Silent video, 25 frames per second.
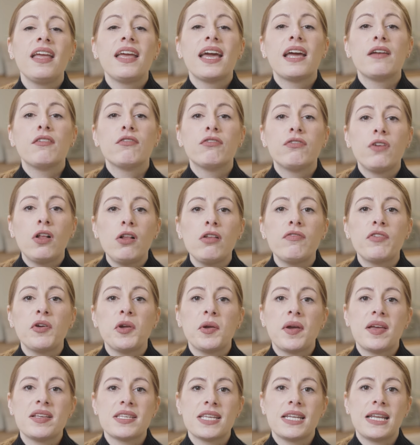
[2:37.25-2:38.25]
and
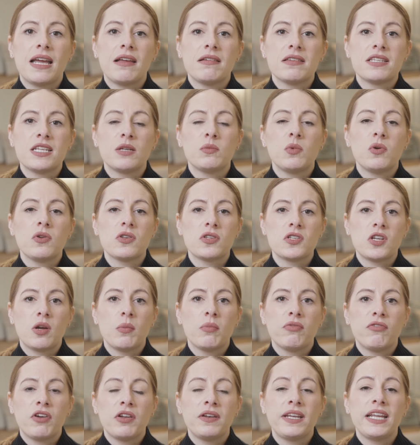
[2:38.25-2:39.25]
Volvo has announced it will
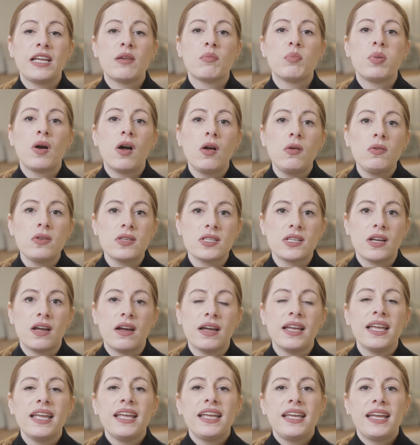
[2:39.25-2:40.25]
stop funding
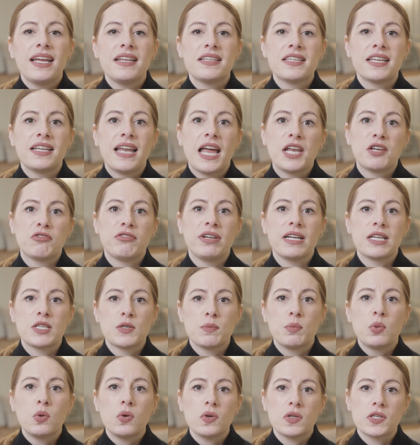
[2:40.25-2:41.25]
Polestar, its electric
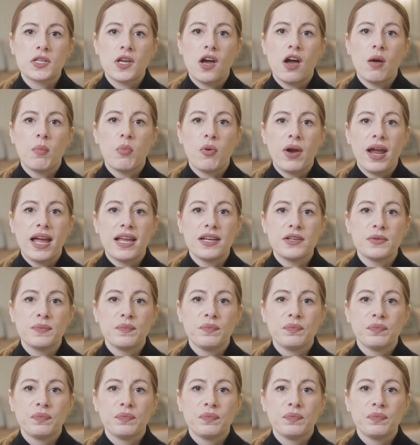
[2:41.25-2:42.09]
sports car brand.